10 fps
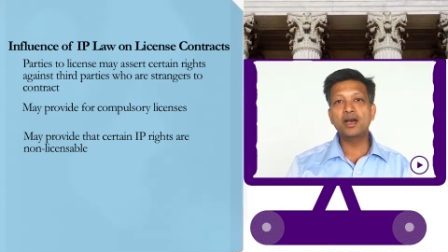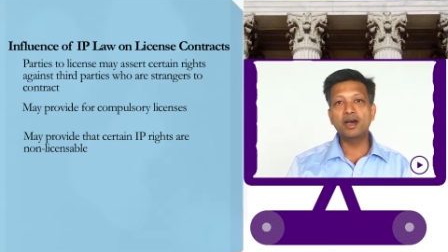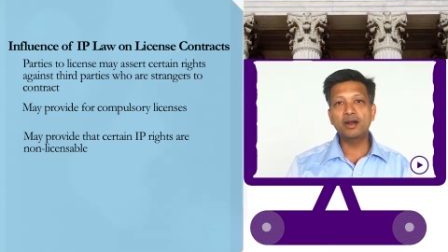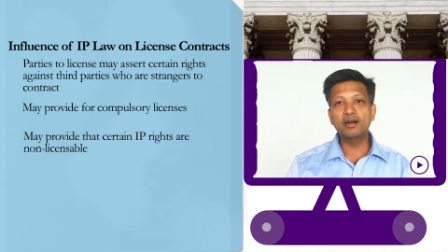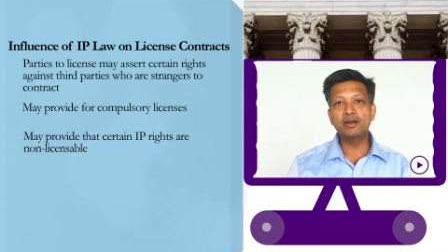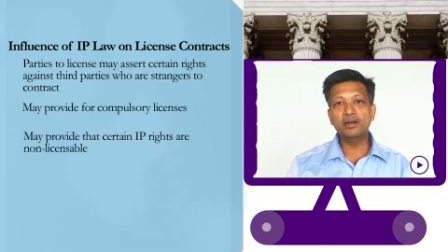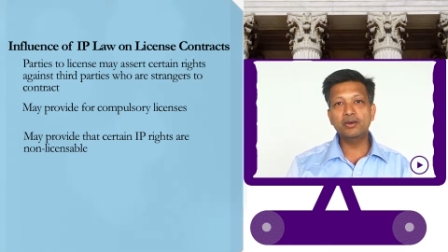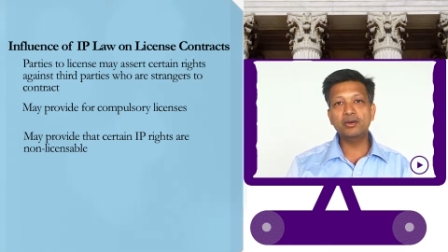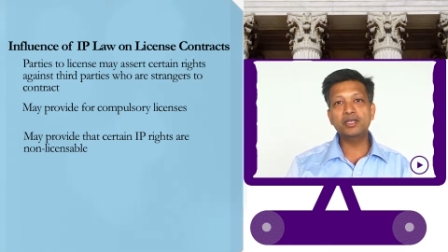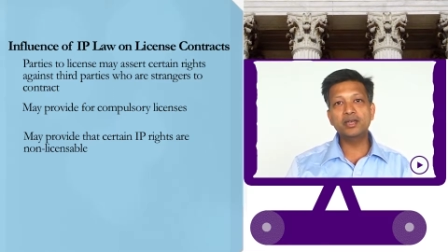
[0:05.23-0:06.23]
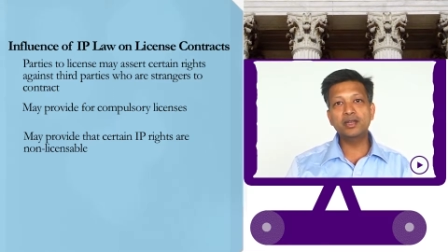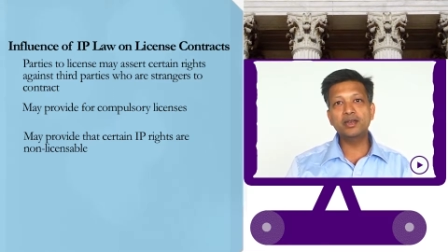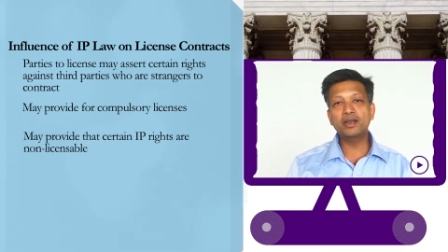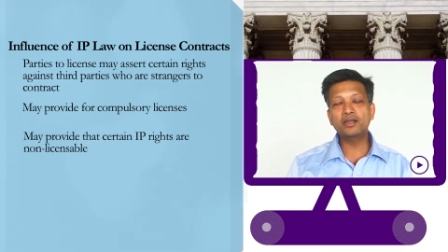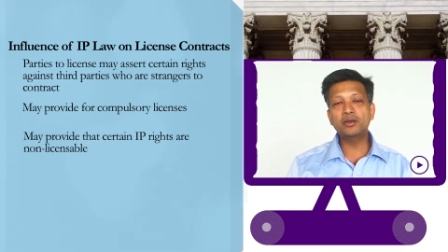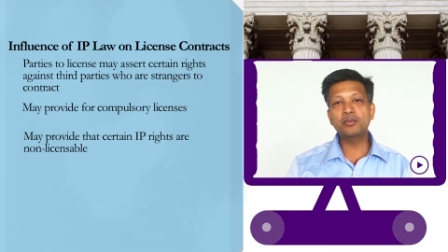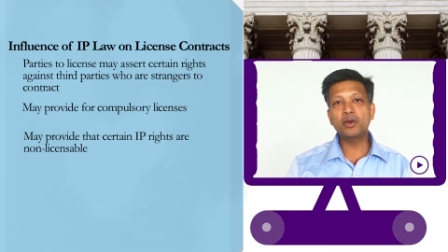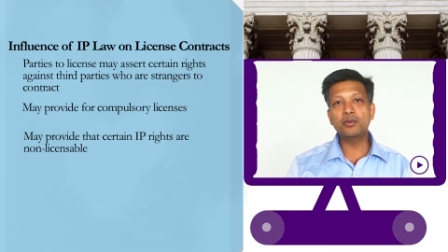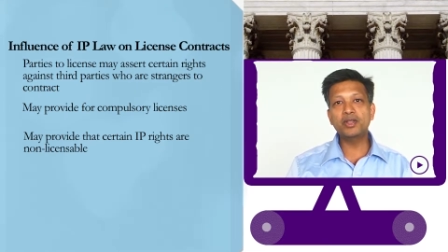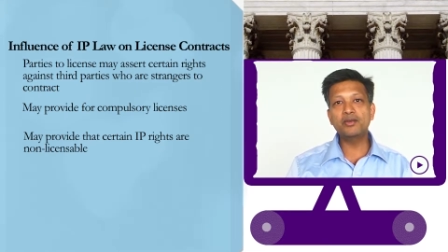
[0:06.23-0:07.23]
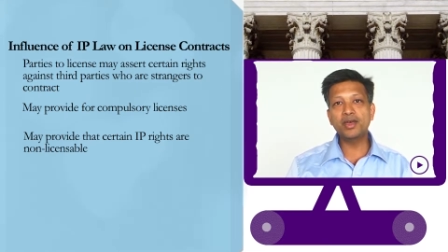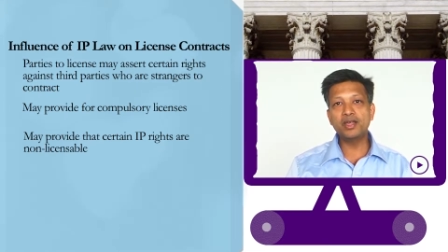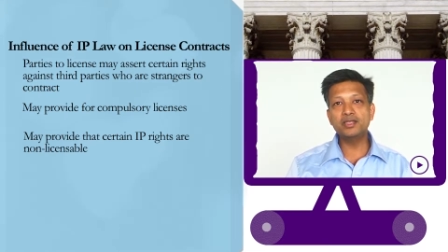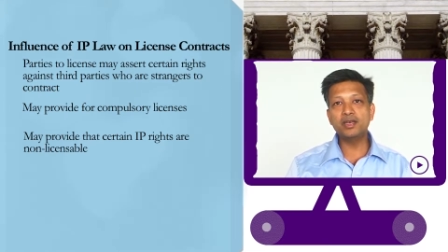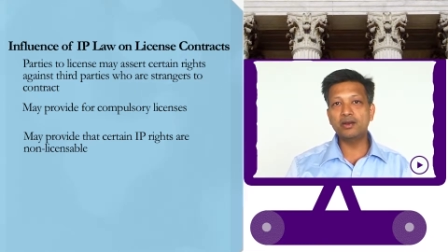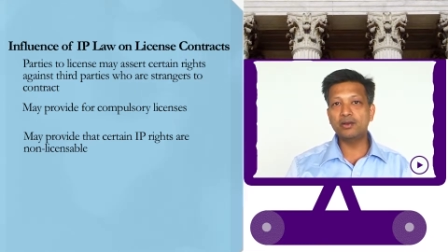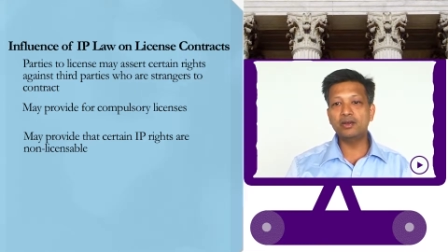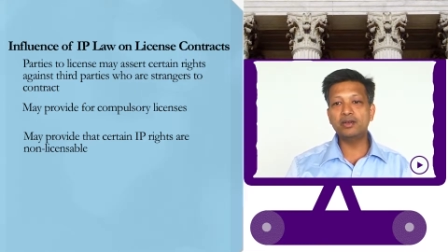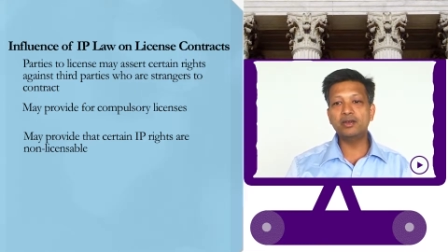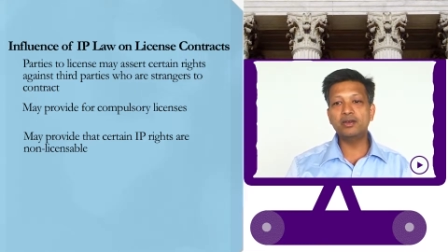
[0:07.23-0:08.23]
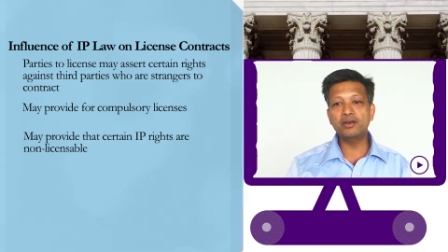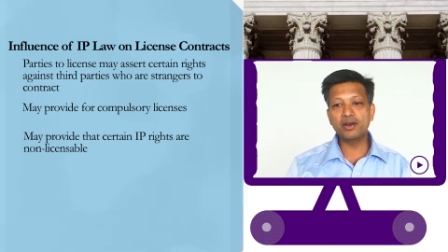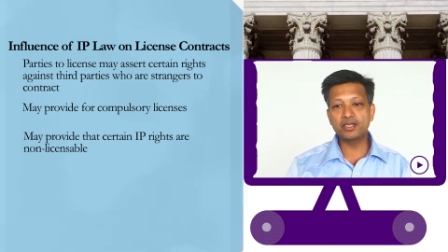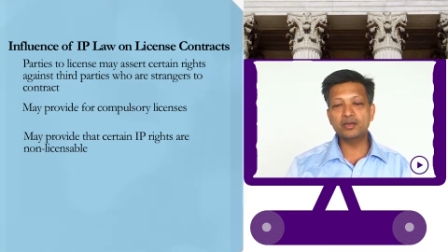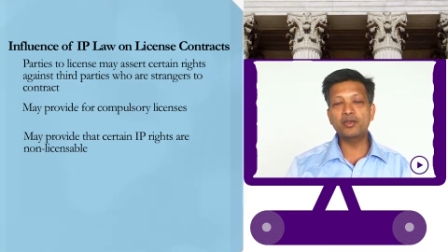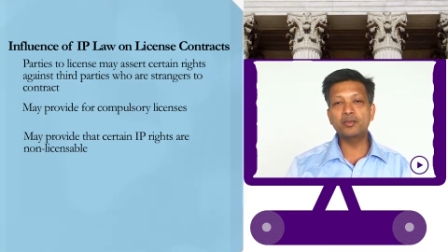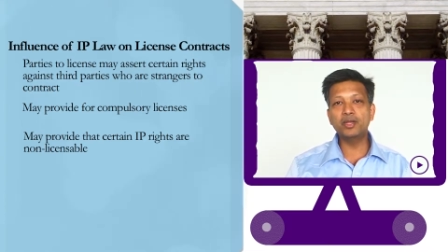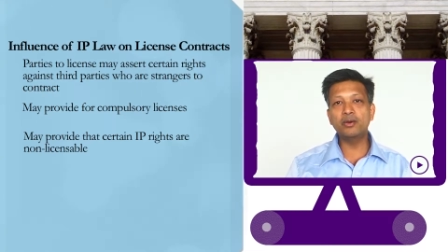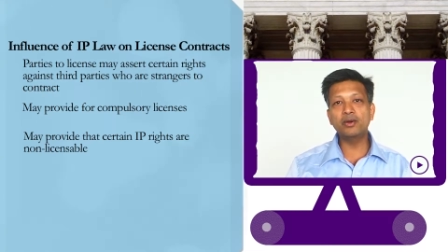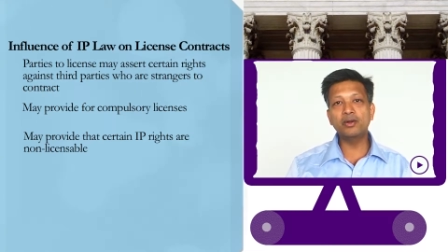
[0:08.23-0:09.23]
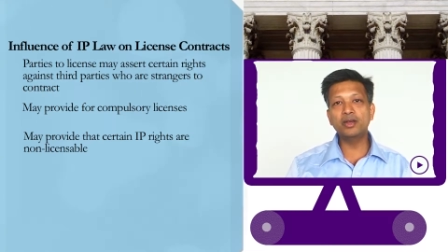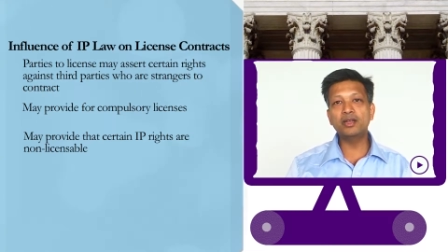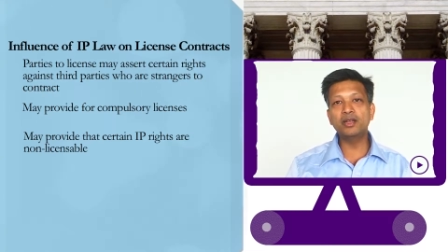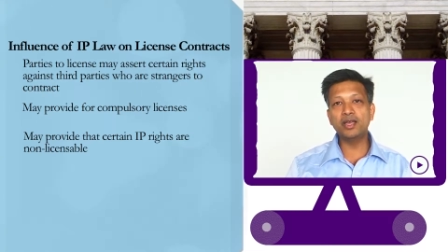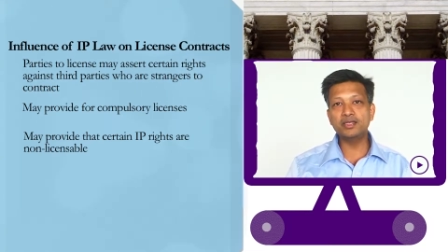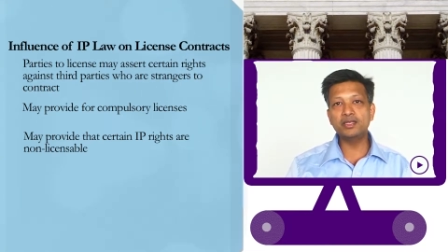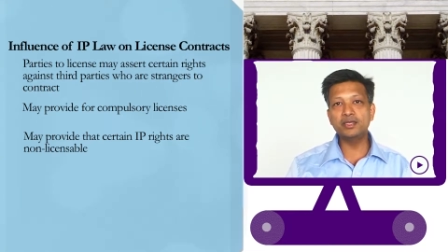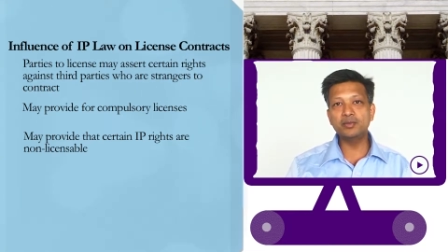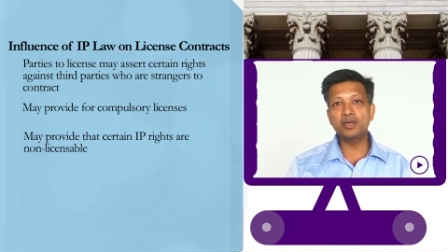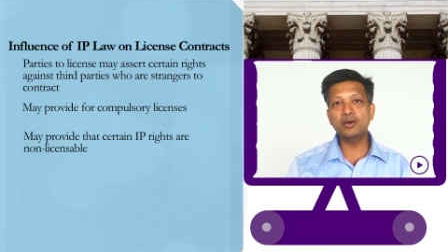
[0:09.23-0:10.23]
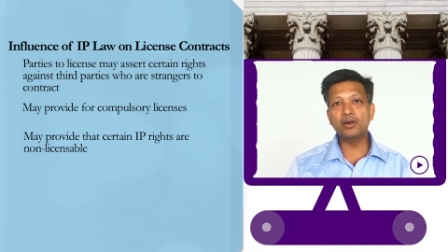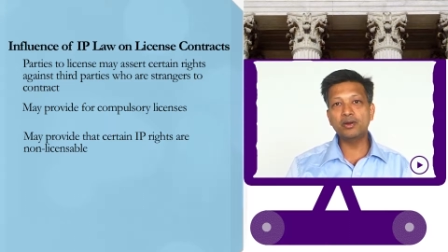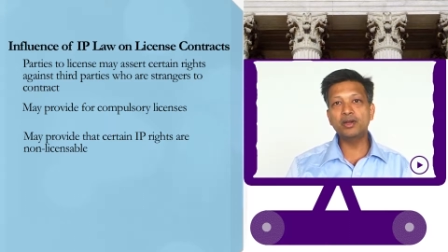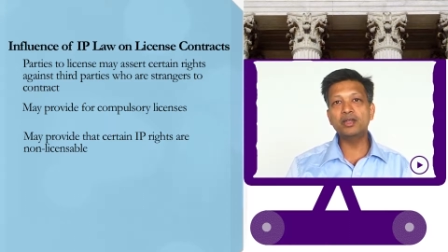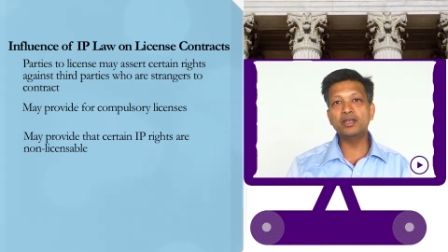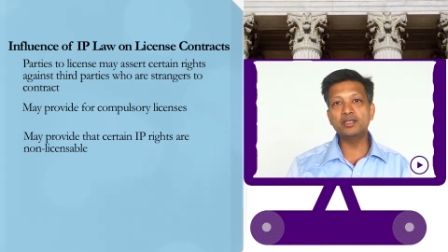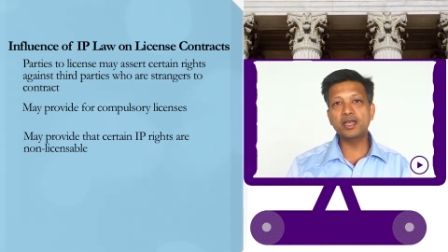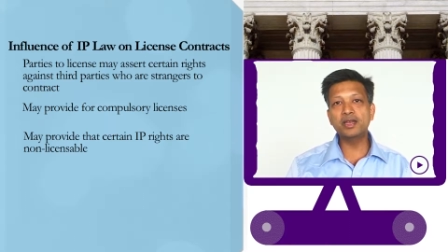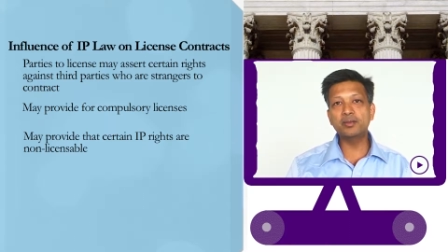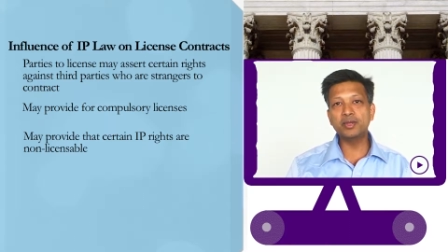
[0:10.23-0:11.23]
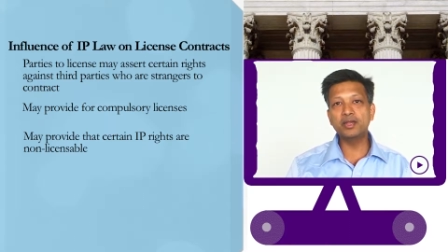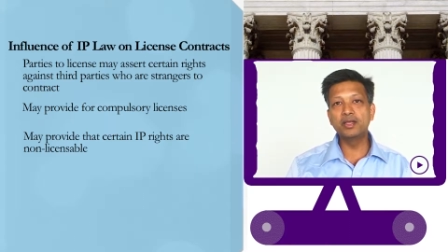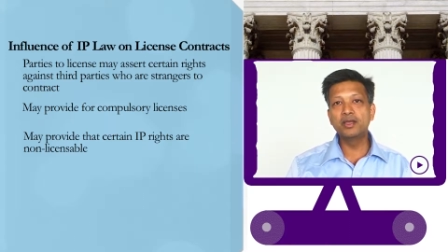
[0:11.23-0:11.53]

are or certain intellectual property rights are not transferable or not licensable or not assignable.